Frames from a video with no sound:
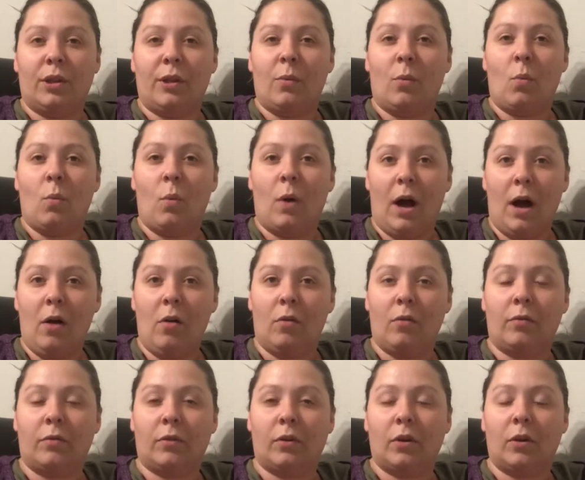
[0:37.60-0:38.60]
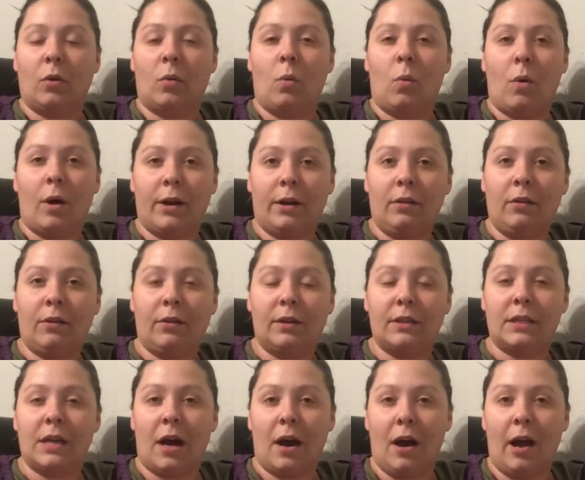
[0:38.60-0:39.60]
well for quite a long
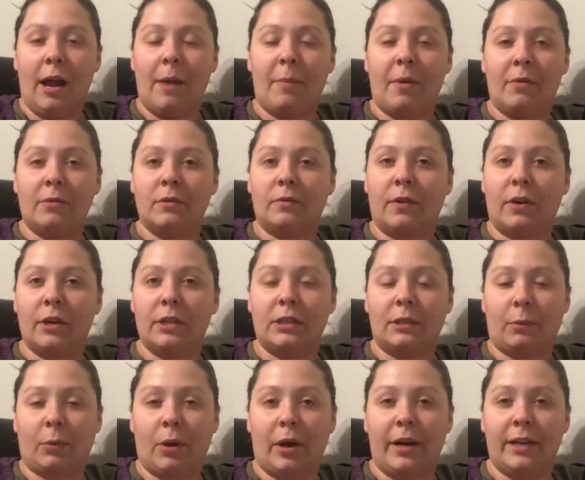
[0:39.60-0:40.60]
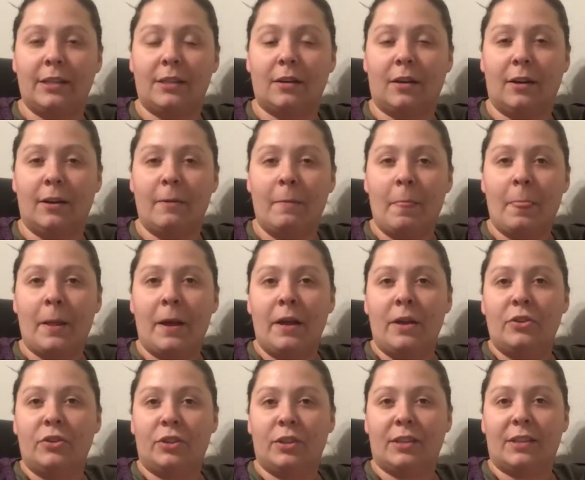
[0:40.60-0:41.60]
time. I was very surprised on
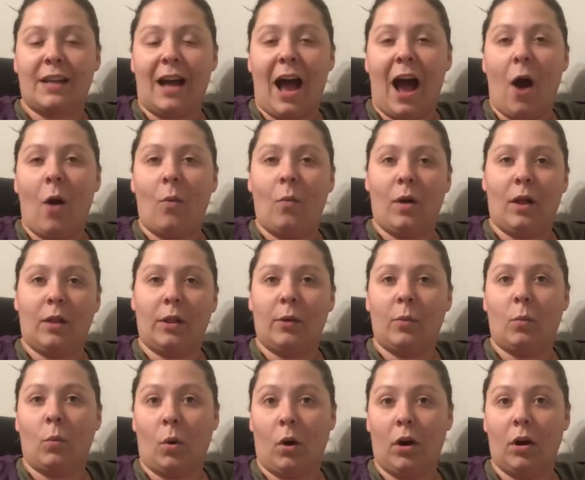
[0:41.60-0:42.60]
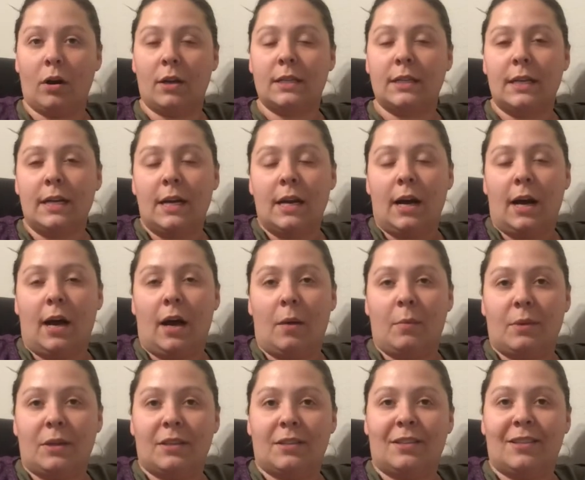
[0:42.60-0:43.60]
just how well it worked,
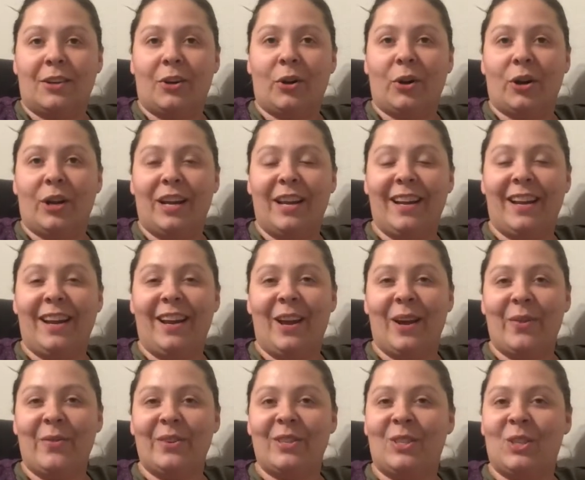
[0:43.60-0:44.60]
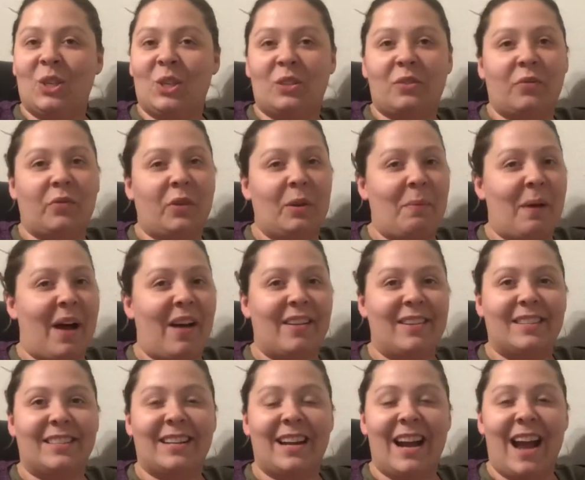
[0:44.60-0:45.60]
considering it was just 3
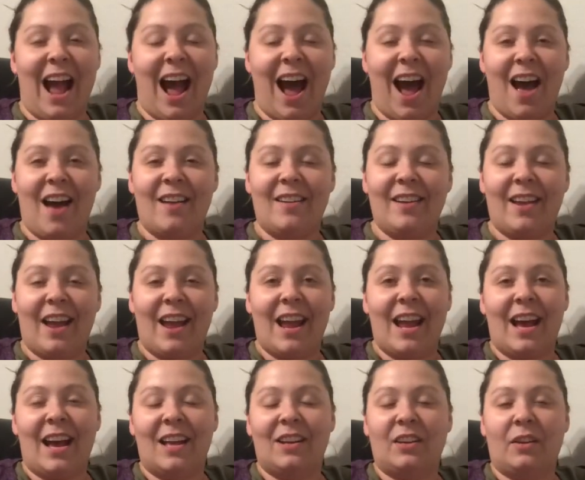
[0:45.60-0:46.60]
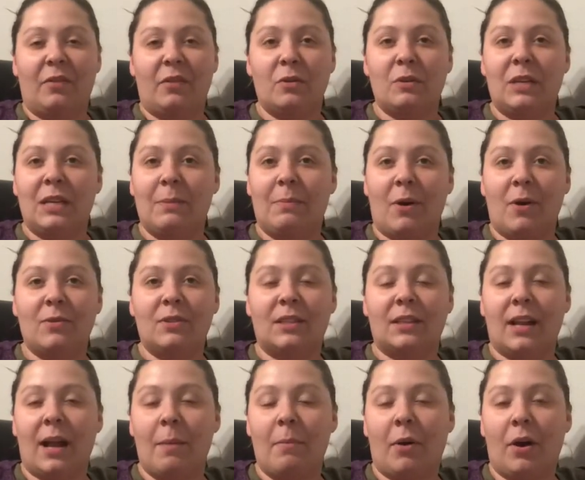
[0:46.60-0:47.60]
pallets that I had and a few T-posts
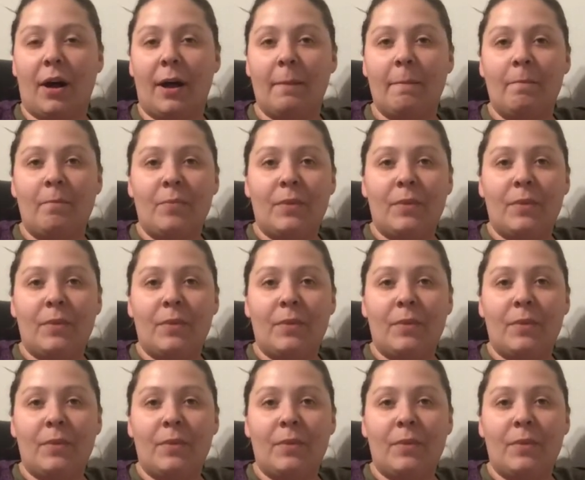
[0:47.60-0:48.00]
that I bought.